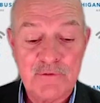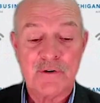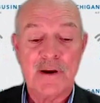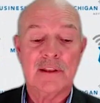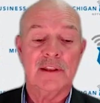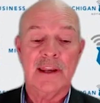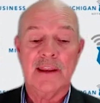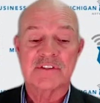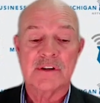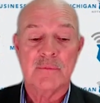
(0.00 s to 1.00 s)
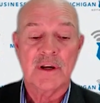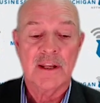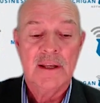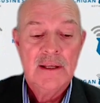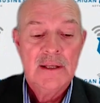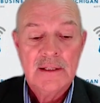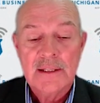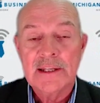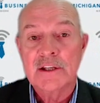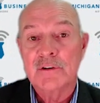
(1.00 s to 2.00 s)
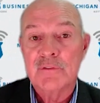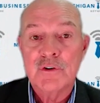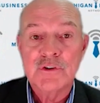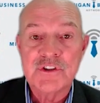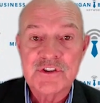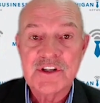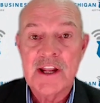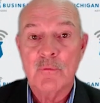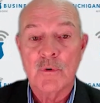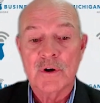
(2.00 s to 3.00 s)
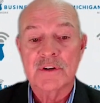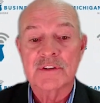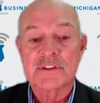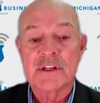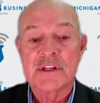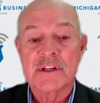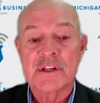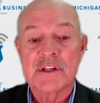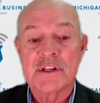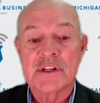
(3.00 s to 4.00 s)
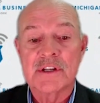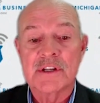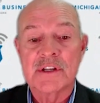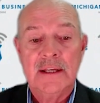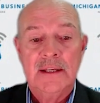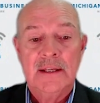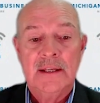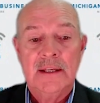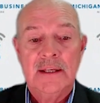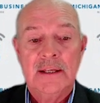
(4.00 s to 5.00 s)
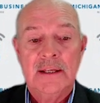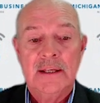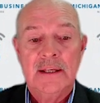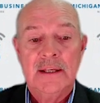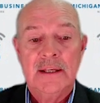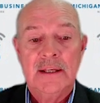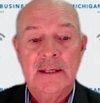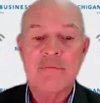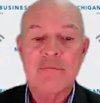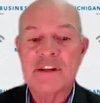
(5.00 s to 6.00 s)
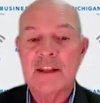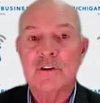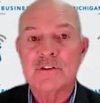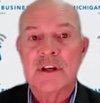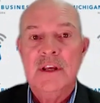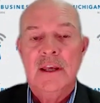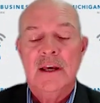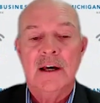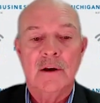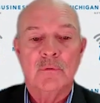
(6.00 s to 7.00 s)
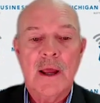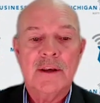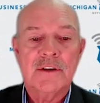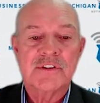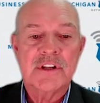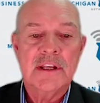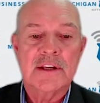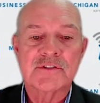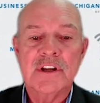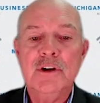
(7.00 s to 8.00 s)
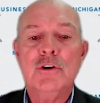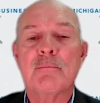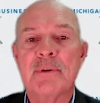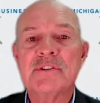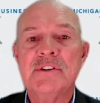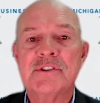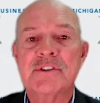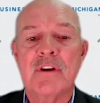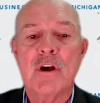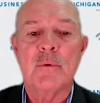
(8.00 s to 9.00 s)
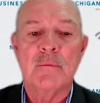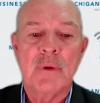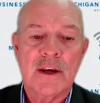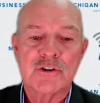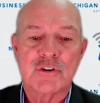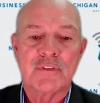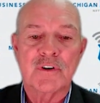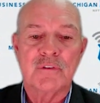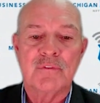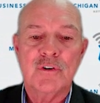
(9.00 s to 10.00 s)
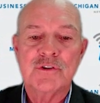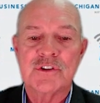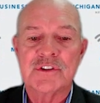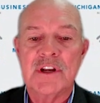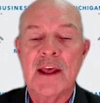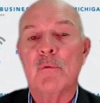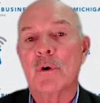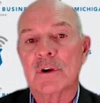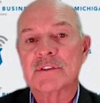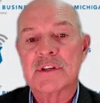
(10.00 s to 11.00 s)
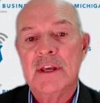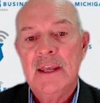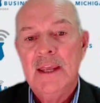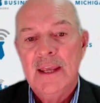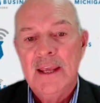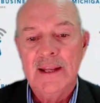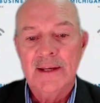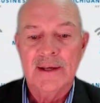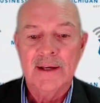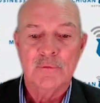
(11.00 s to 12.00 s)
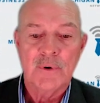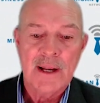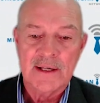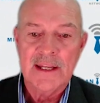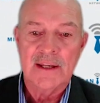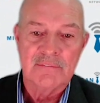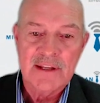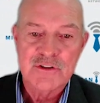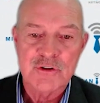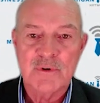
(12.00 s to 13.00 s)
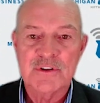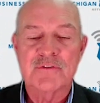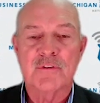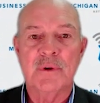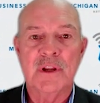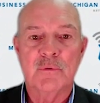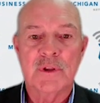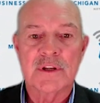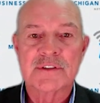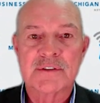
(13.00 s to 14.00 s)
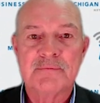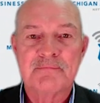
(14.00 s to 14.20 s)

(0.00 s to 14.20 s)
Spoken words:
frankly, to have somebody like Convergence Networks online. We've been talking with Rob Sanders. Rod is the Senior Business Development Manager for Convergence Networks. And Rod, again, thanks so much for being with us.